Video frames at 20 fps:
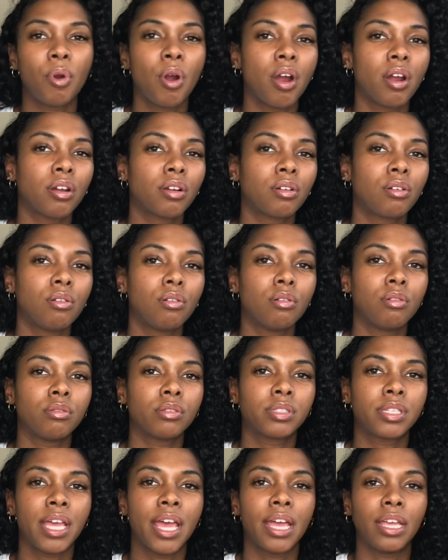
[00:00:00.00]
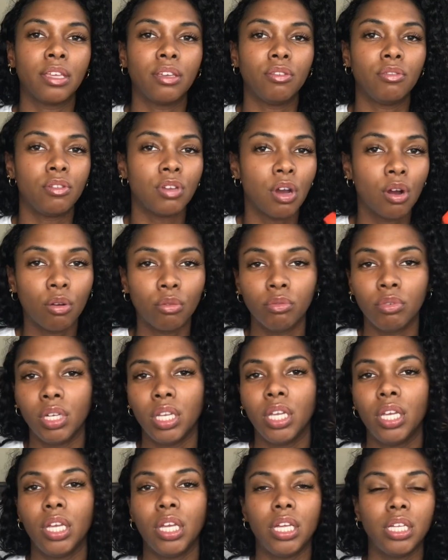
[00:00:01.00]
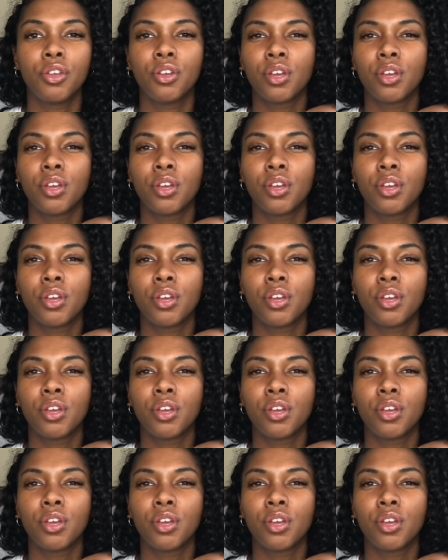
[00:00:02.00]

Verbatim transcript: particles that you don't need.